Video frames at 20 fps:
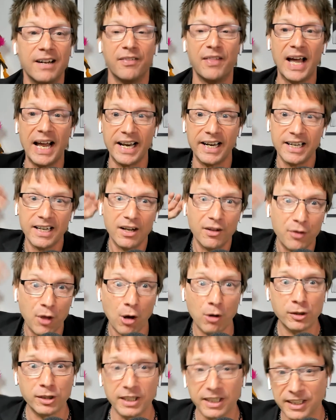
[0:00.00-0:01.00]
that
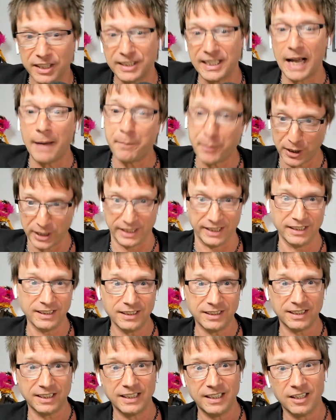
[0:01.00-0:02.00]
those
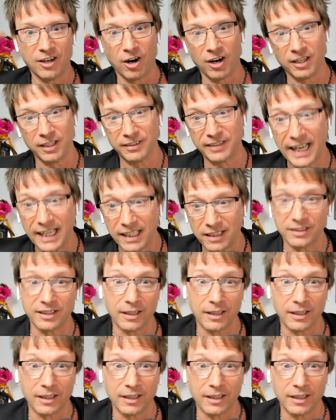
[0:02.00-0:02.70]
exceptions are, they,